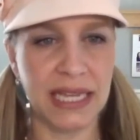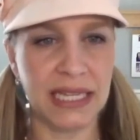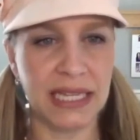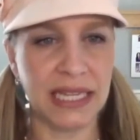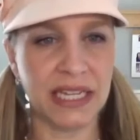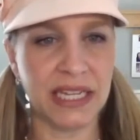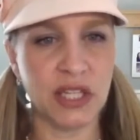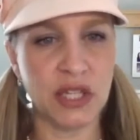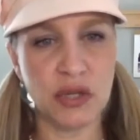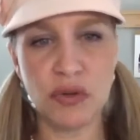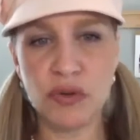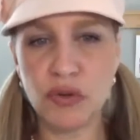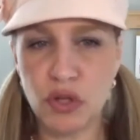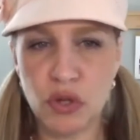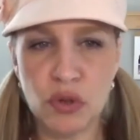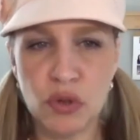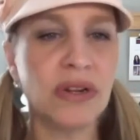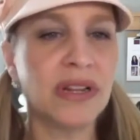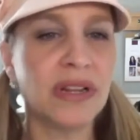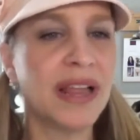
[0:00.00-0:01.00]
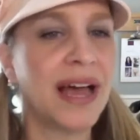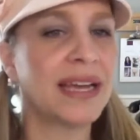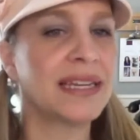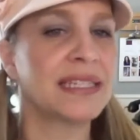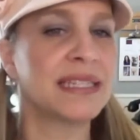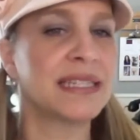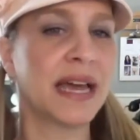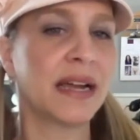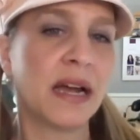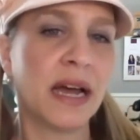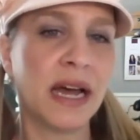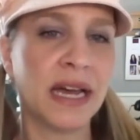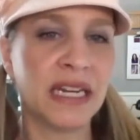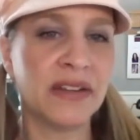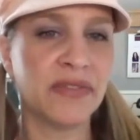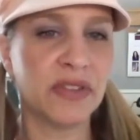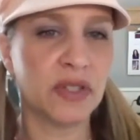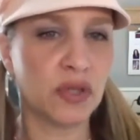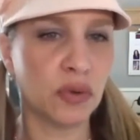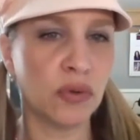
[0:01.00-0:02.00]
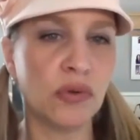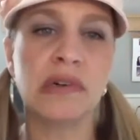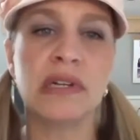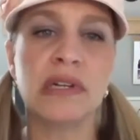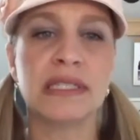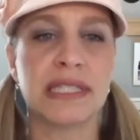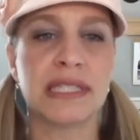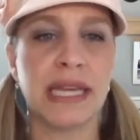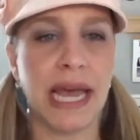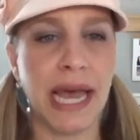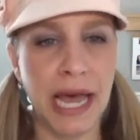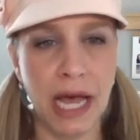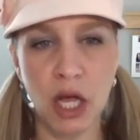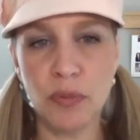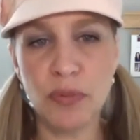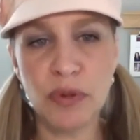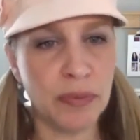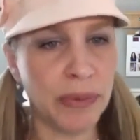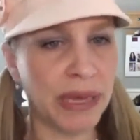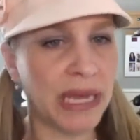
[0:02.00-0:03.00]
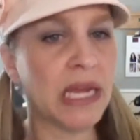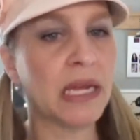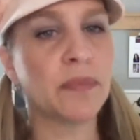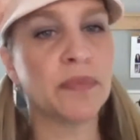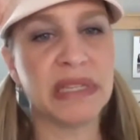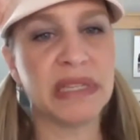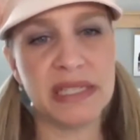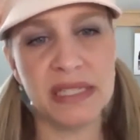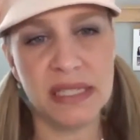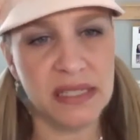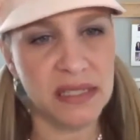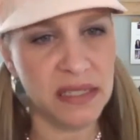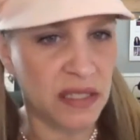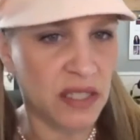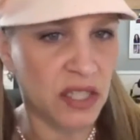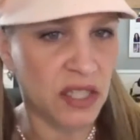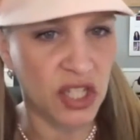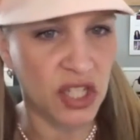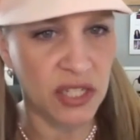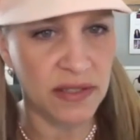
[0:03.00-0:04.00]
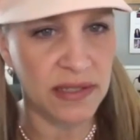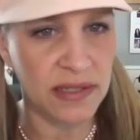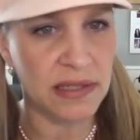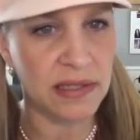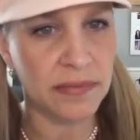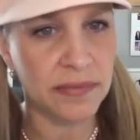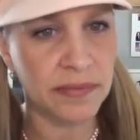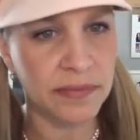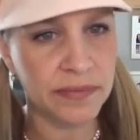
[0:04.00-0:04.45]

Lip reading: Like, do you utilize that kind of a tool to help you make business decisions?